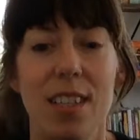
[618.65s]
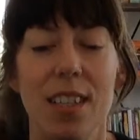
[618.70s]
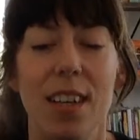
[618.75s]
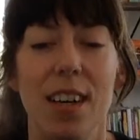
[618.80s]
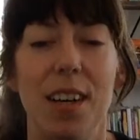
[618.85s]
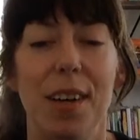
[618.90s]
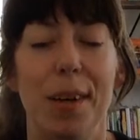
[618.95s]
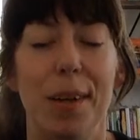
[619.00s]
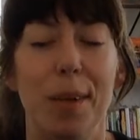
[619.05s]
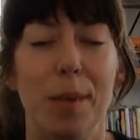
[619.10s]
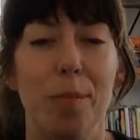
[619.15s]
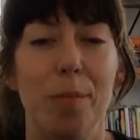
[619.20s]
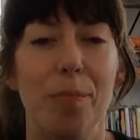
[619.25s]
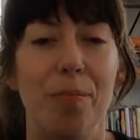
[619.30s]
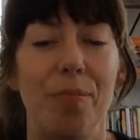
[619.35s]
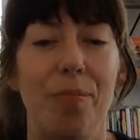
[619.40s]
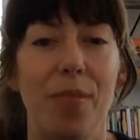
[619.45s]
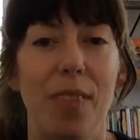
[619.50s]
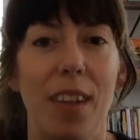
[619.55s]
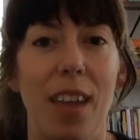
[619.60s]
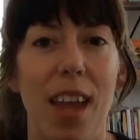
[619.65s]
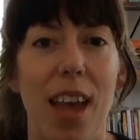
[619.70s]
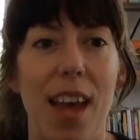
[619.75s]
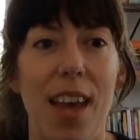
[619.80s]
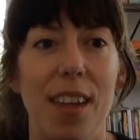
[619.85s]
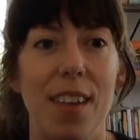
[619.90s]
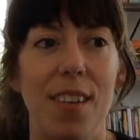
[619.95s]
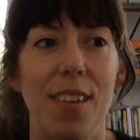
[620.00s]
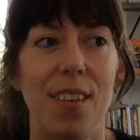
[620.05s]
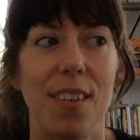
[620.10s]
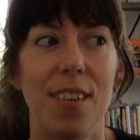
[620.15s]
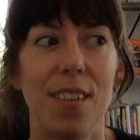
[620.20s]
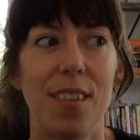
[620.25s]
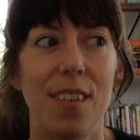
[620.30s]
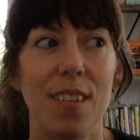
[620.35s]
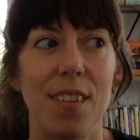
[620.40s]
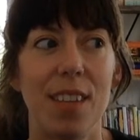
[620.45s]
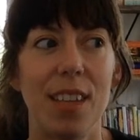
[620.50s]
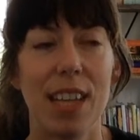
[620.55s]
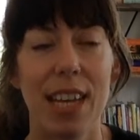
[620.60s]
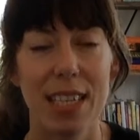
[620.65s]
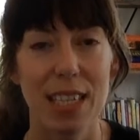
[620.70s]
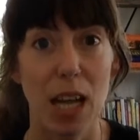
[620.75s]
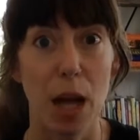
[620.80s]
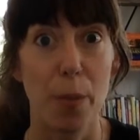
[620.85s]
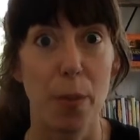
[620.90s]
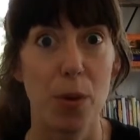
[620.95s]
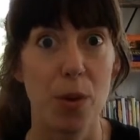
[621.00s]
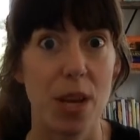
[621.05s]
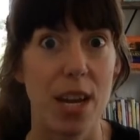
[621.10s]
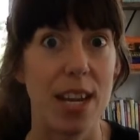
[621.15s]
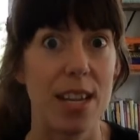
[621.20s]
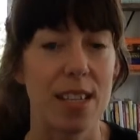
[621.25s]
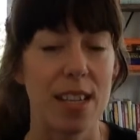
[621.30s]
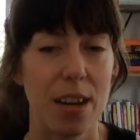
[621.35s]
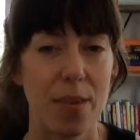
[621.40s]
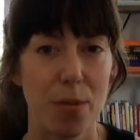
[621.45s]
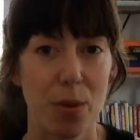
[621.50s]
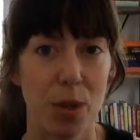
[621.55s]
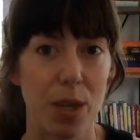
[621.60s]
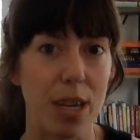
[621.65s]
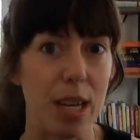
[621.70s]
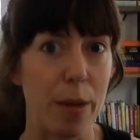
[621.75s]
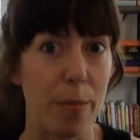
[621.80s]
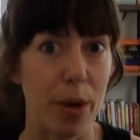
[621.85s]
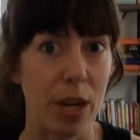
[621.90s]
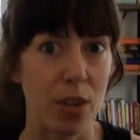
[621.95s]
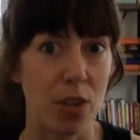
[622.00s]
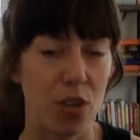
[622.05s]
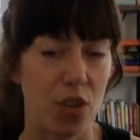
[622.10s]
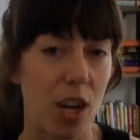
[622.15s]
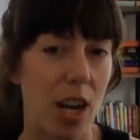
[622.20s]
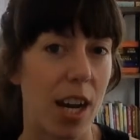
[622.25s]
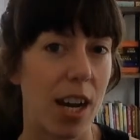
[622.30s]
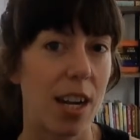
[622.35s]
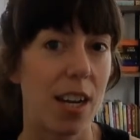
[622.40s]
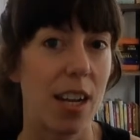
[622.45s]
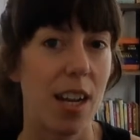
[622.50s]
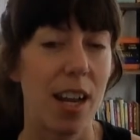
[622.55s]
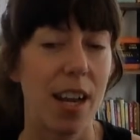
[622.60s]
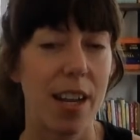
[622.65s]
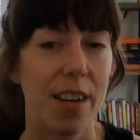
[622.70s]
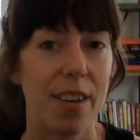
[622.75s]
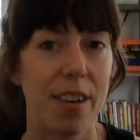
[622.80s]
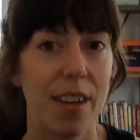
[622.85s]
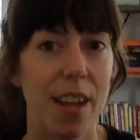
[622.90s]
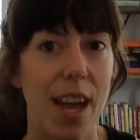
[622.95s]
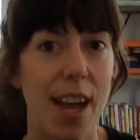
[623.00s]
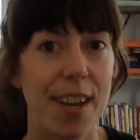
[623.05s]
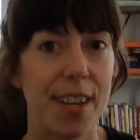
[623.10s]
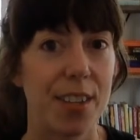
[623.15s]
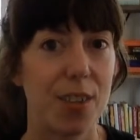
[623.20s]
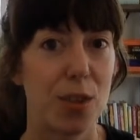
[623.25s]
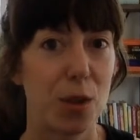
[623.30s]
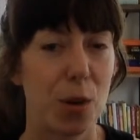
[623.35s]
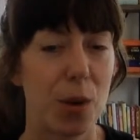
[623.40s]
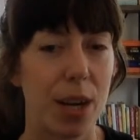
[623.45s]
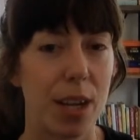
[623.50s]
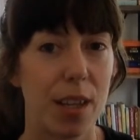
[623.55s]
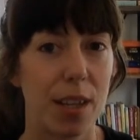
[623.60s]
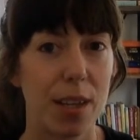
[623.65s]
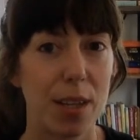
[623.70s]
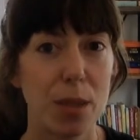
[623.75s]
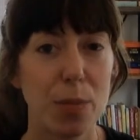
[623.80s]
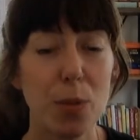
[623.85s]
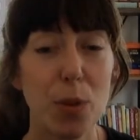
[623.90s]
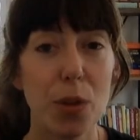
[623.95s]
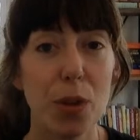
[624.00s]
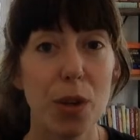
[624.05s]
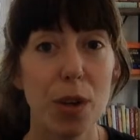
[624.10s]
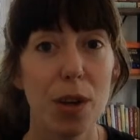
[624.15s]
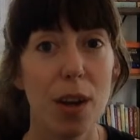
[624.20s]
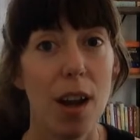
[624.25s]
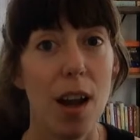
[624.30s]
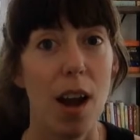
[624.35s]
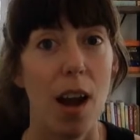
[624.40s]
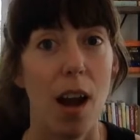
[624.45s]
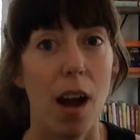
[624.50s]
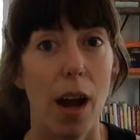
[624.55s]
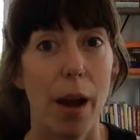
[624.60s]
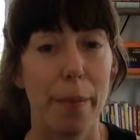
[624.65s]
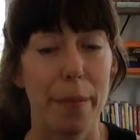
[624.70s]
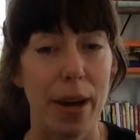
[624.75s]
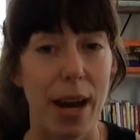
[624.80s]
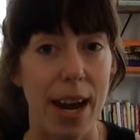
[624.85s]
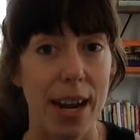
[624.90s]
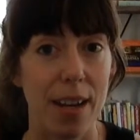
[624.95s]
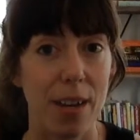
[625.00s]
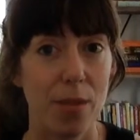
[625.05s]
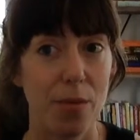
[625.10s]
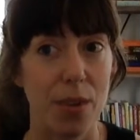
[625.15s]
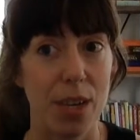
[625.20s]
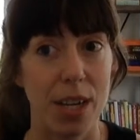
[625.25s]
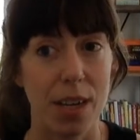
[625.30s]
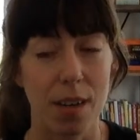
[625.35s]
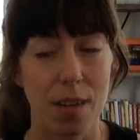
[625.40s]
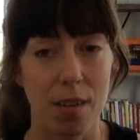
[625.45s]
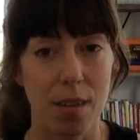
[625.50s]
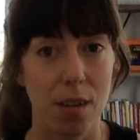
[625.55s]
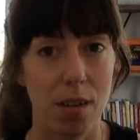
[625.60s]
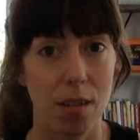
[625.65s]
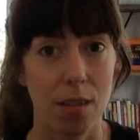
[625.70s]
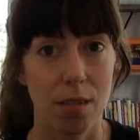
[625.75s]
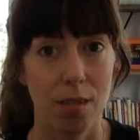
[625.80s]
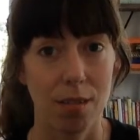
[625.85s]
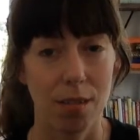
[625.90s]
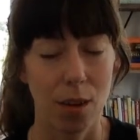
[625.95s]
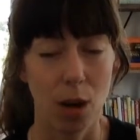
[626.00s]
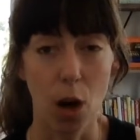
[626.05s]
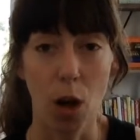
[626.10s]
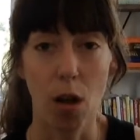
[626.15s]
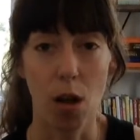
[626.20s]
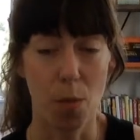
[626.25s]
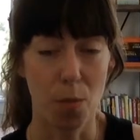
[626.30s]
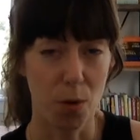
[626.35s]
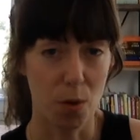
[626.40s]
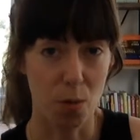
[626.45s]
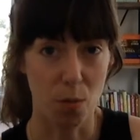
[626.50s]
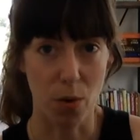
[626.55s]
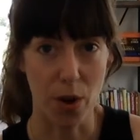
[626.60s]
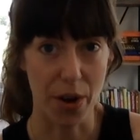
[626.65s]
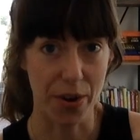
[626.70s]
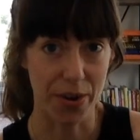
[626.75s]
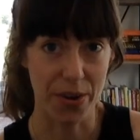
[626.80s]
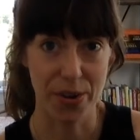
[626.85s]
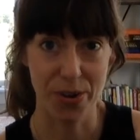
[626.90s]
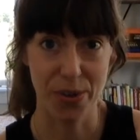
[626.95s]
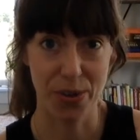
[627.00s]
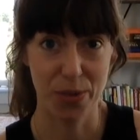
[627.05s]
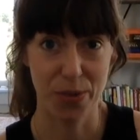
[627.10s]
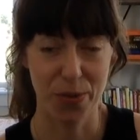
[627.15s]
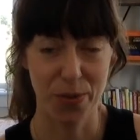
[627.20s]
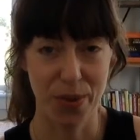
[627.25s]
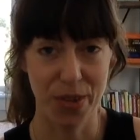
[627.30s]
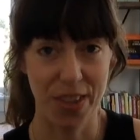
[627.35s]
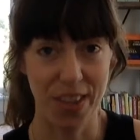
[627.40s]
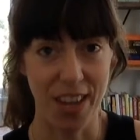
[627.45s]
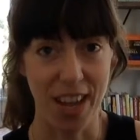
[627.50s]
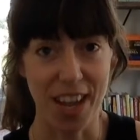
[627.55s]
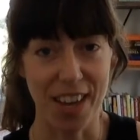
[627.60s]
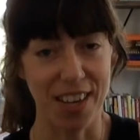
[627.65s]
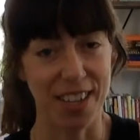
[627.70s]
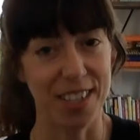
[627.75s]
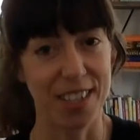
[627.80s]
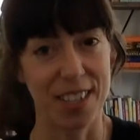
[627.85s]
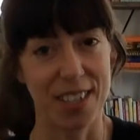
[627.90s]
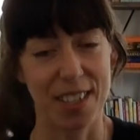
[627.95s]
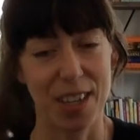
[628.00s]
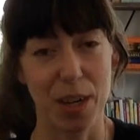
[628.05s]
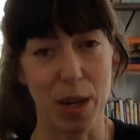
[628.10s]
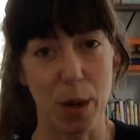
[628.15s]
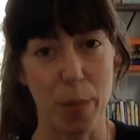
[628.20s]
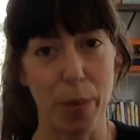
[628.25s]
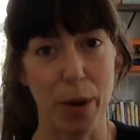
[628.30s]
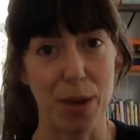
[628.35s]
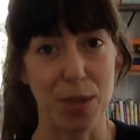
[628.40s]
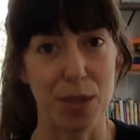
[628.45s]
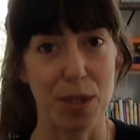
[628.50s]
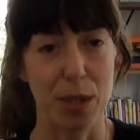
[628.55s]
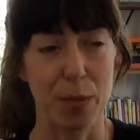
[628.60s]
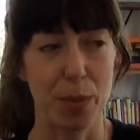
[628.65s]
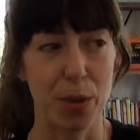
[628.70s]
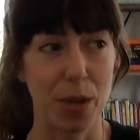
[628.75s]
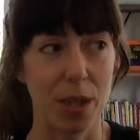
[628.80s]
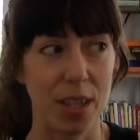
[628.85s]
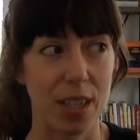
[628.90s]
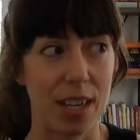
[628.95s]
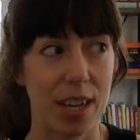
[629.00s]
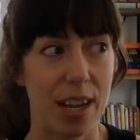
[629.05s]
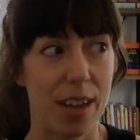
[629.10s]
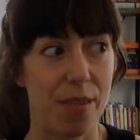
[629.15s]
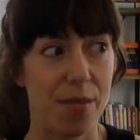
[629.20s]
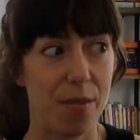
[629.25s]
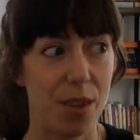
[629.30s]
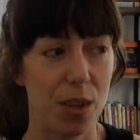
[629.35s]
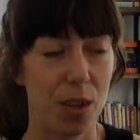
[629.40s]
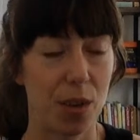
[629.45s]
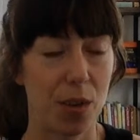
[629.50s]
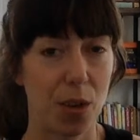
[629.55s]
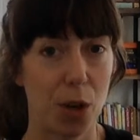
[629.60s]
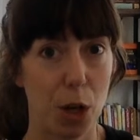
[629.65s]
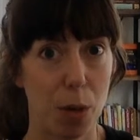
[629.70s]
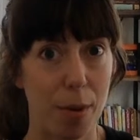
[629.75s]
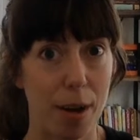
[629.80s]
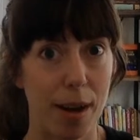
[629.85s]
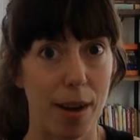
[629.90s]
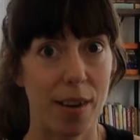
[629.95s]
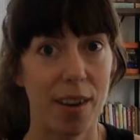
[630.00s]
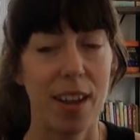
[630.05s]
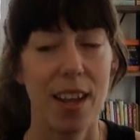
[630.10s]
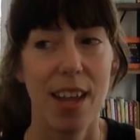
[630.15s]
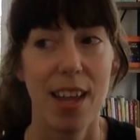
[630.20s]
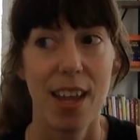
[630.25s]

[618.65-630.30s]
And the last couple days, I really hit my stride and edits are going a lot smoother. I'm kind of in calmer waters with the edits, parts of the book that I feel good about.